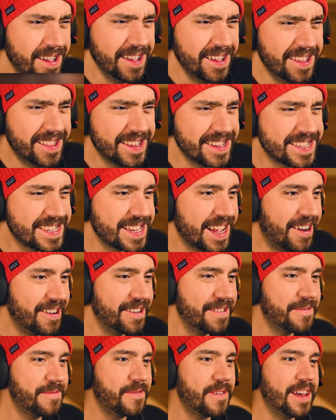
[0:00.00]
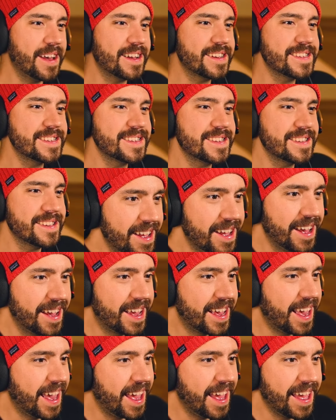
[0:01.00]
The sound effects, I
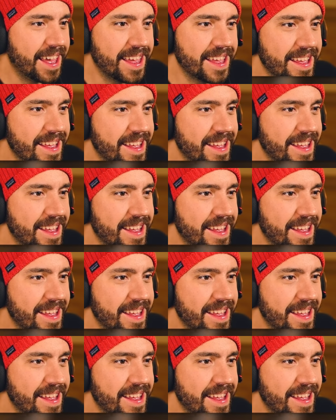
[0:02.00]
can't.